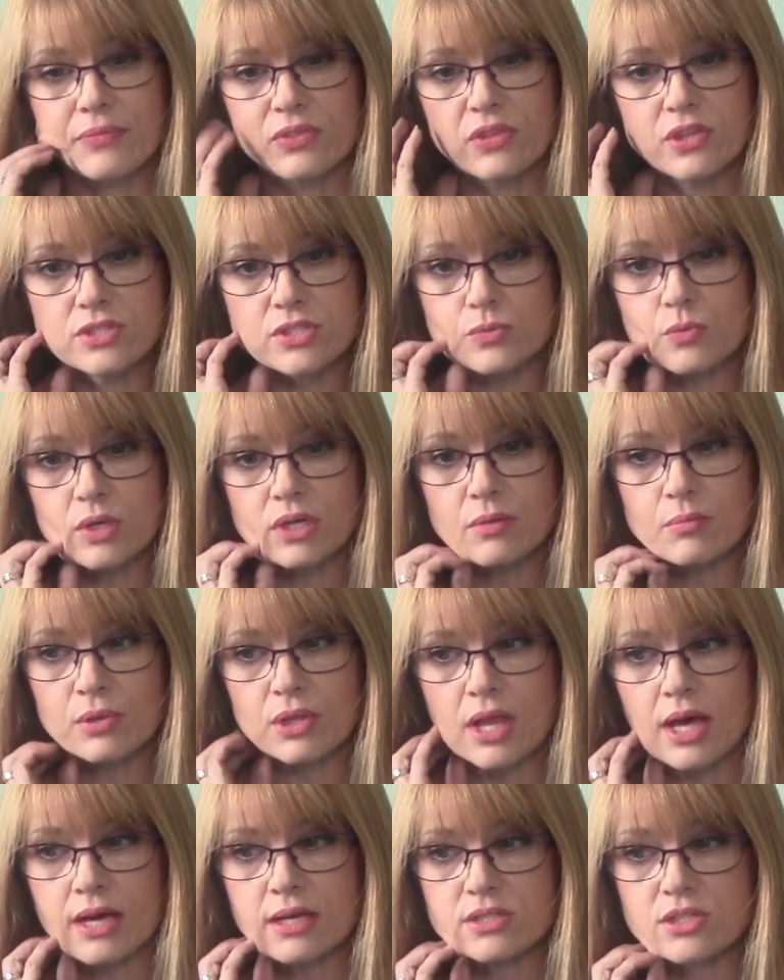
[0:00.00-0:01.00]
this one
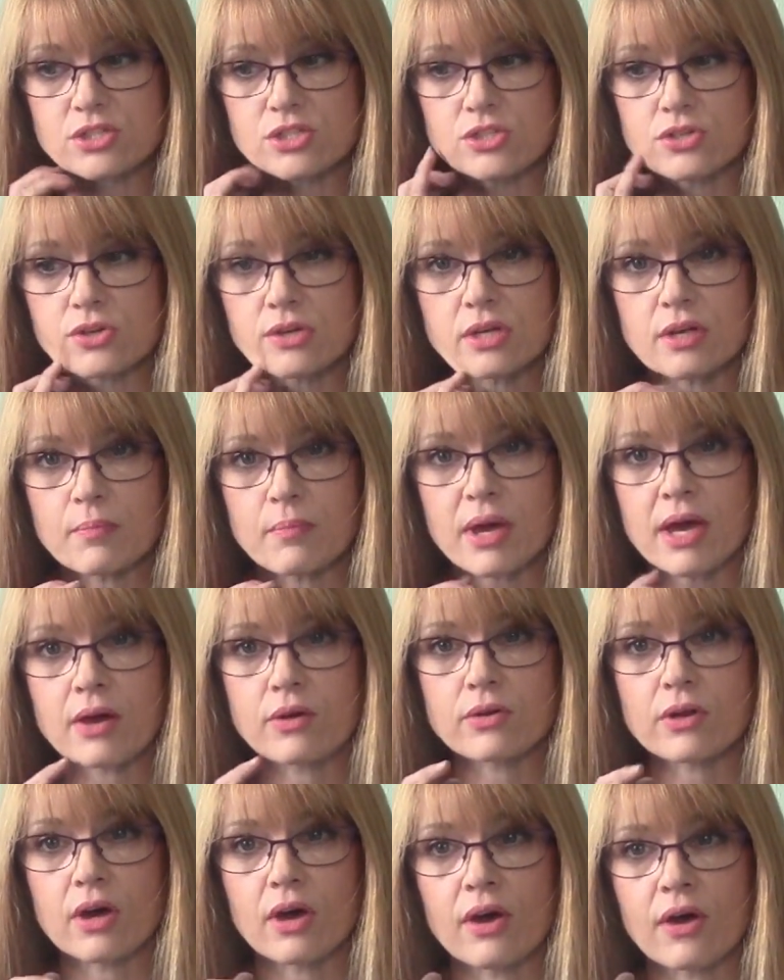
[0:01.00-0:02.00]
implies a certain
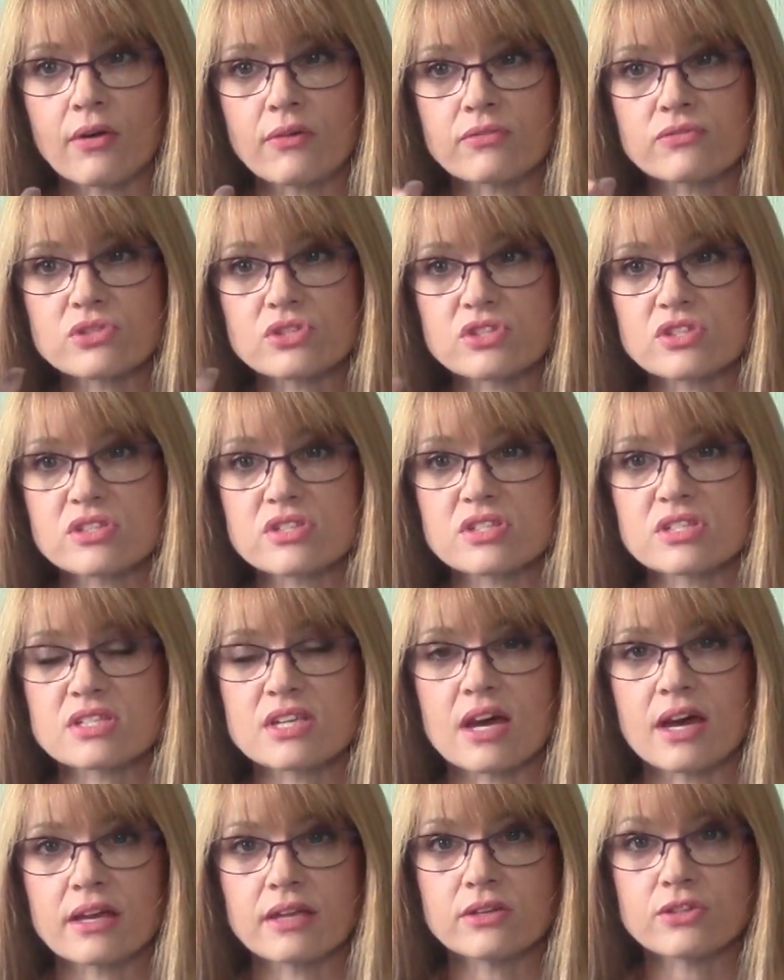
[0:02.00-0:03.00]
amount of
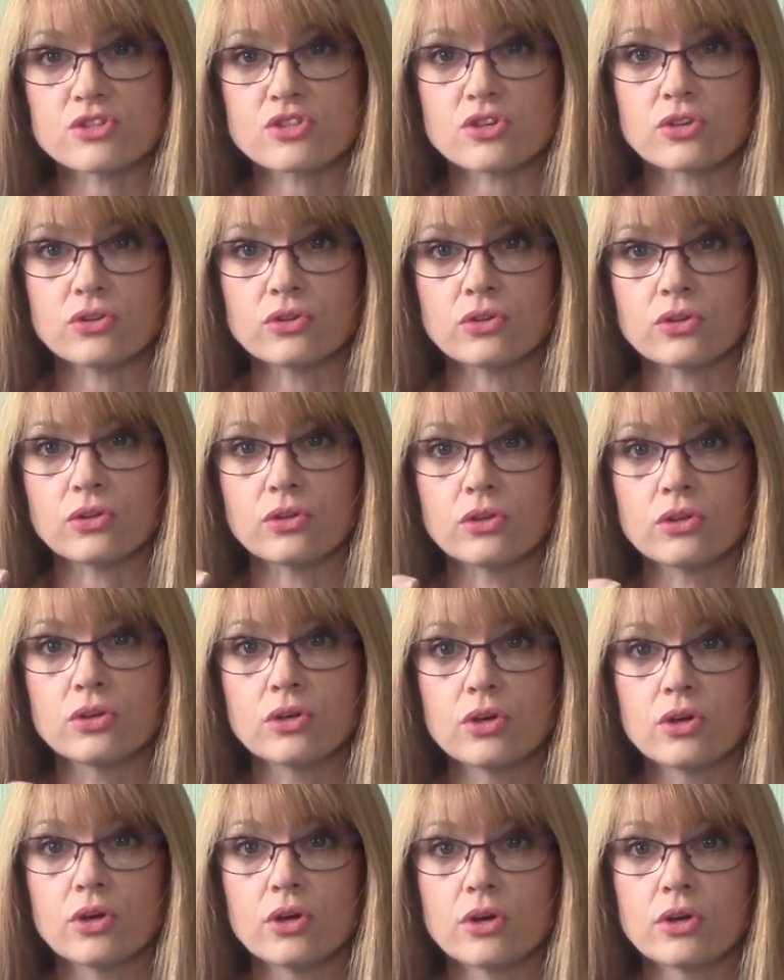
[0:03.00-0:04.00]
societal
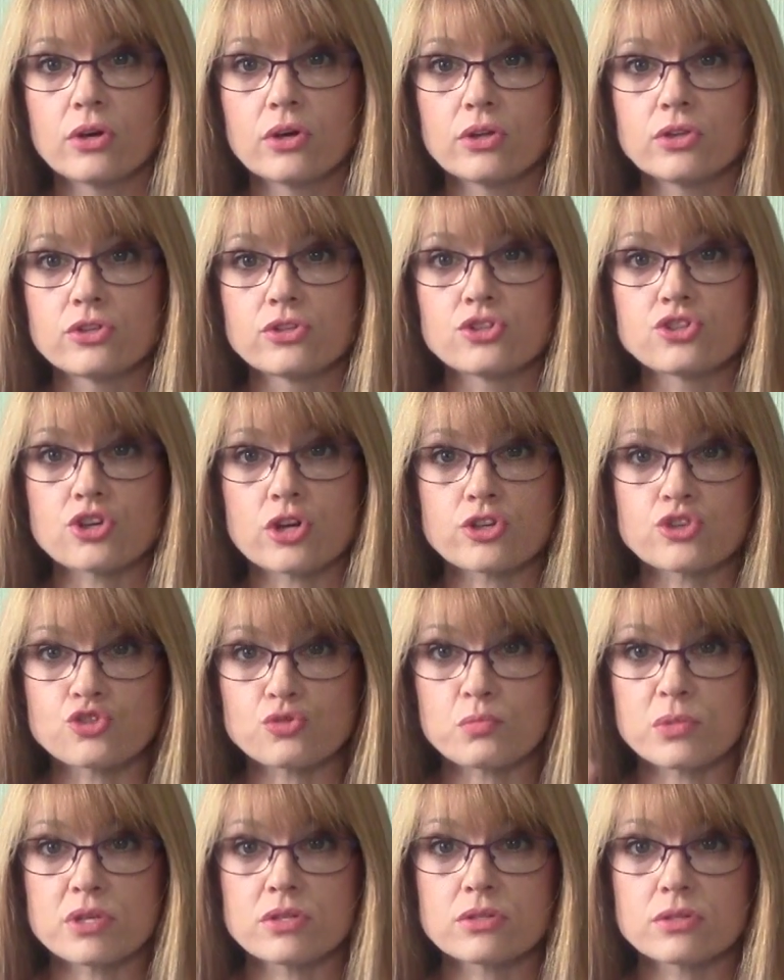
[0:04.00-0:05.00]

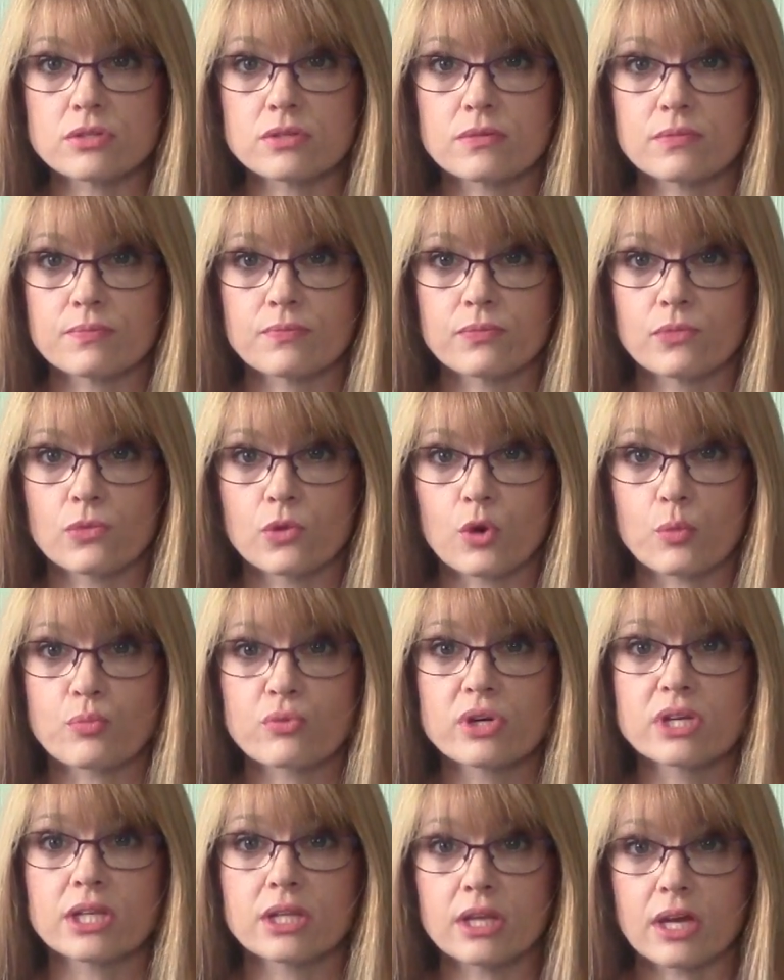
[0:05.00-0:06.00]
judgment or
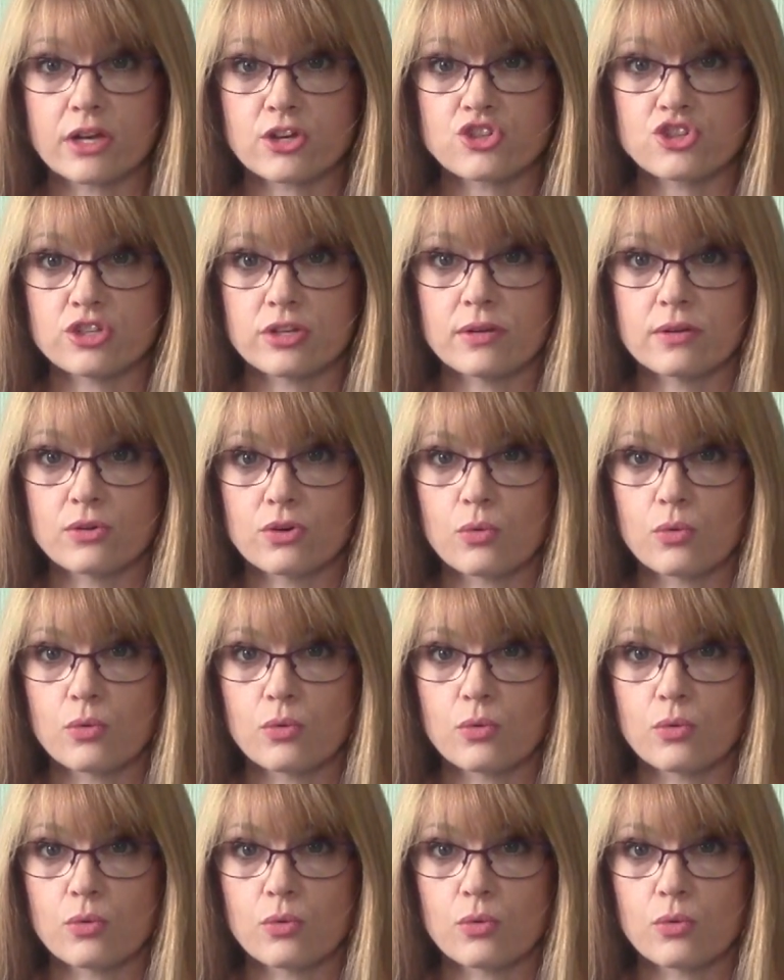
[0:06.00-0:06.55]
predilection.